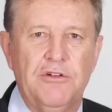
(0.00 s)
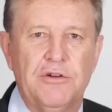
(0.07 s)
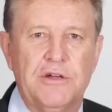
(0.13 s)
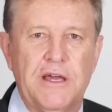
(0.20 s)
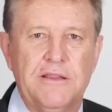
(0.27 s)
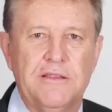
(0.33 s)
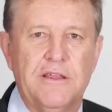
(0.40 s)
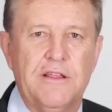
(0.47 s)
a
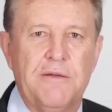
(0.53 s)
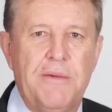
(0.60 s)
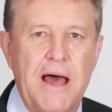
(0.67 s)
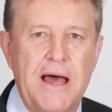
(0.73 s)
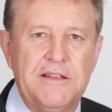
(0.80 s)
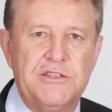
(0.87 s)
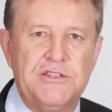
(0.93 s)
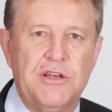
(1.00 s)
look at the
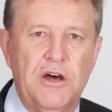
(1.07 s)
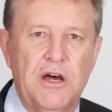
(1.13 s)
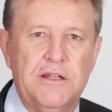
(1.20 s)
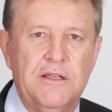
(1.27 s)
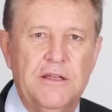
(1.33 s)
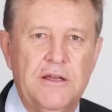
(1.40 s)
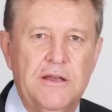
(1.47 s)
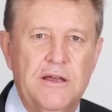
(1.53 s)
demand
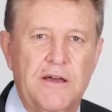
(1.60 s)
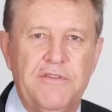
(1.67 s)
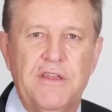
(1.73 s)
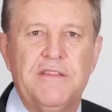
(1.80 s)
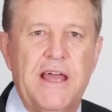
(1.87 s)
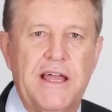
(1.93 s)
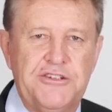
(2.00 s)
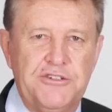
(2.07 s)
side of
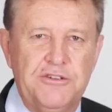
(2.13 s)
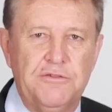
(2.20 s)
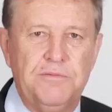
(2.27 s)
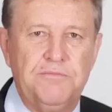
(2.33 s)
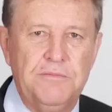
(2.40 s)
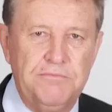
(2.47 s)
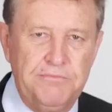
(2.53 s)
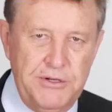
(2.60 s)
the national
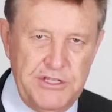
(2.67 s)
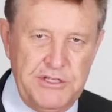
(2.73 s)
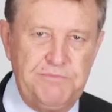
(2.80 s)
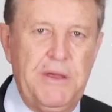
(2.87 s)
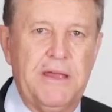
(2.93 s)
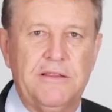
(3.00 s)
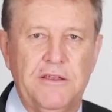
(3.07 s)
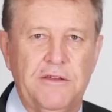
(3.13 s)

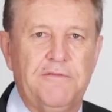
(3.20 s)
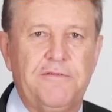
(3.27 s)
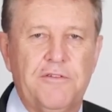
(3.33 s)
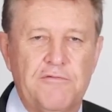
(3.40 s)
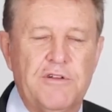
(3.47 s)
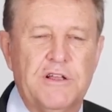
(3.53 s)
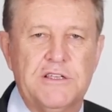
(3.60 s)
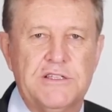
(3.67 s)
perspective
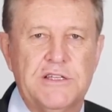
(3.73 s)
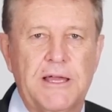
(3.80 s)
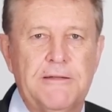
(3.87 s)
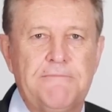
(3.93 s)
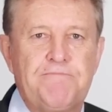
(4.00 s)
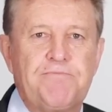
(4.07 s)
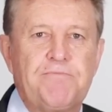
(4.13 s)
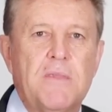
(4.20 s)
for real estate.